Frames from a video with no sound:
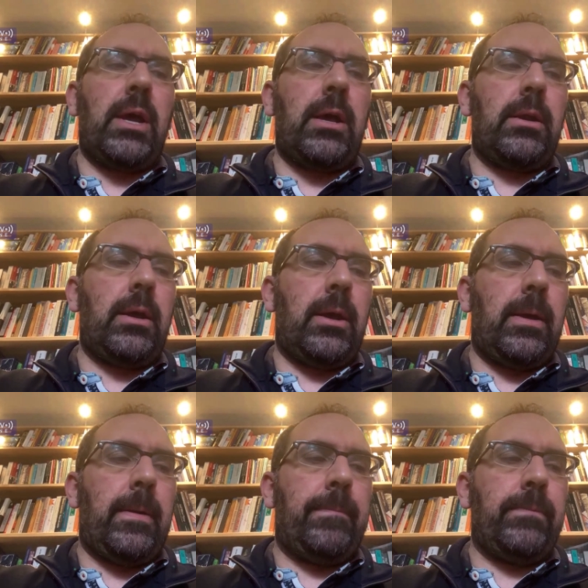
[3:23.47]
are
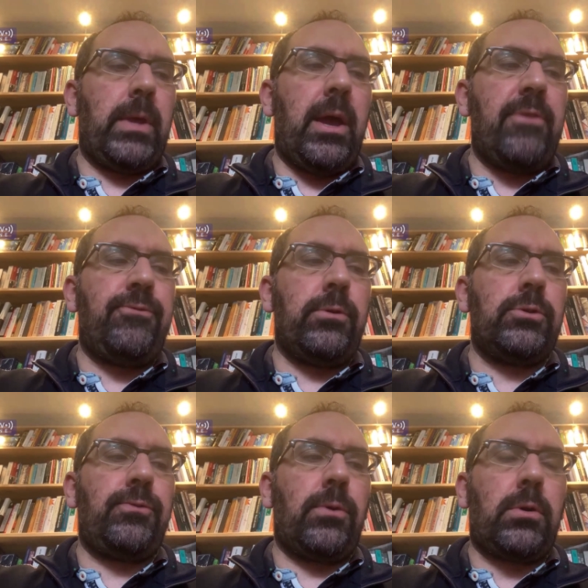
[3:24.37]
um,
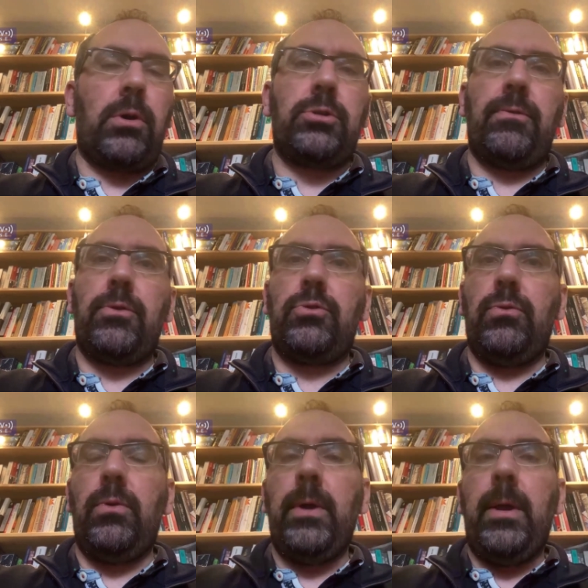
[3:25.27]
efforts for Kosovo
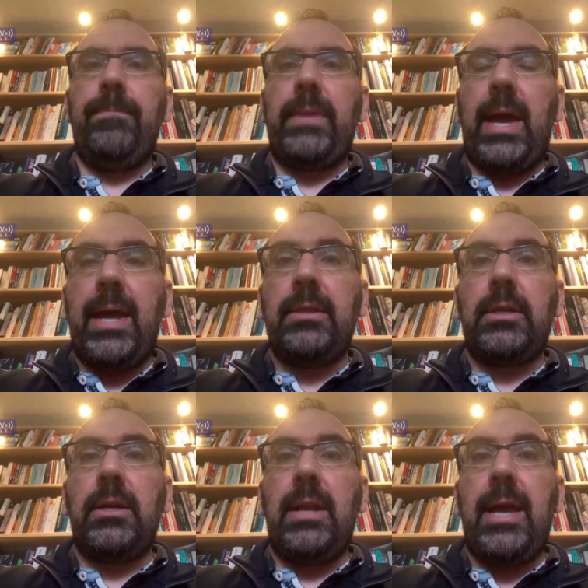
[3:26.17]
to
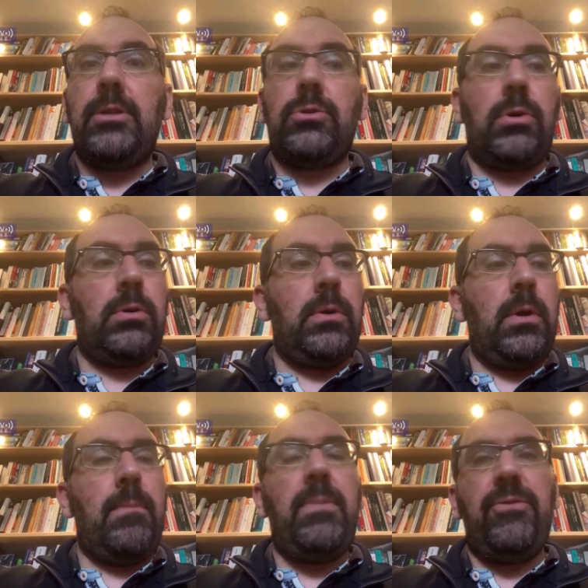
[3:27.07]
enter NATO
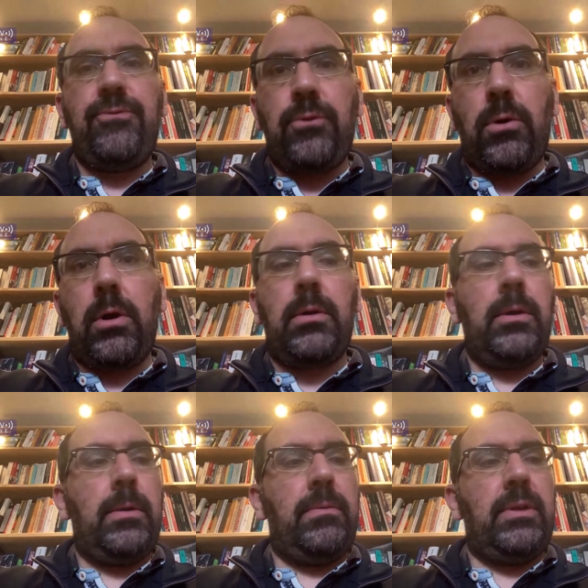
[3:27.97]
before
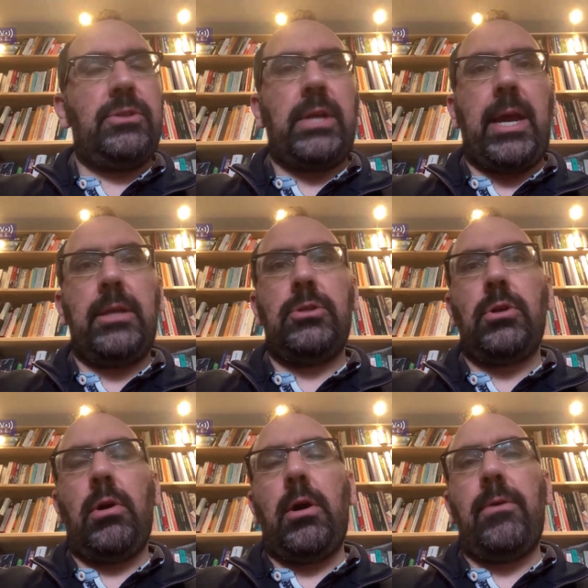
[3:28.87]
the change
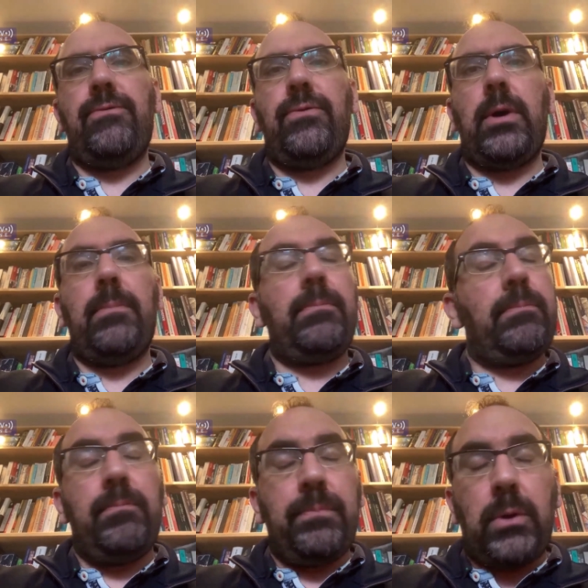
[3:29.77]
of uh,
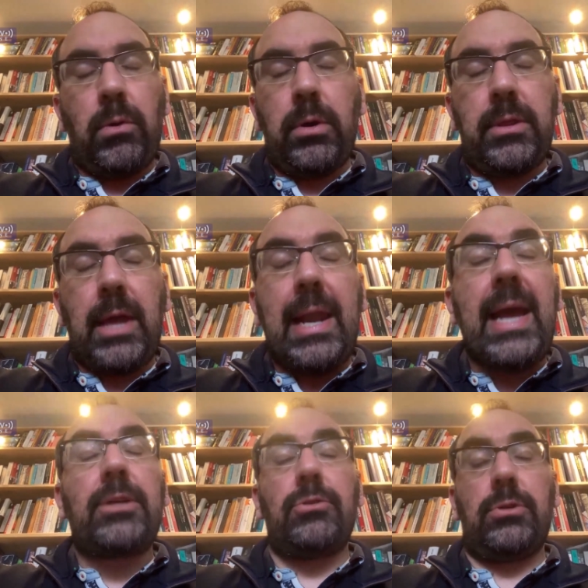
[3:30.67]
or the
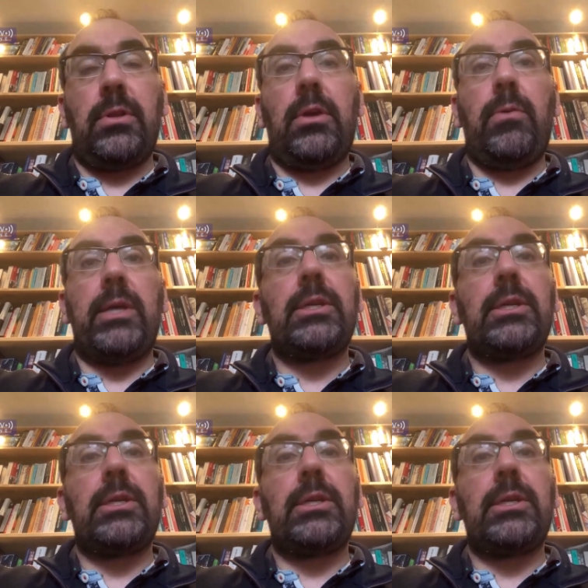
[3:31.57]
elections in the U.S.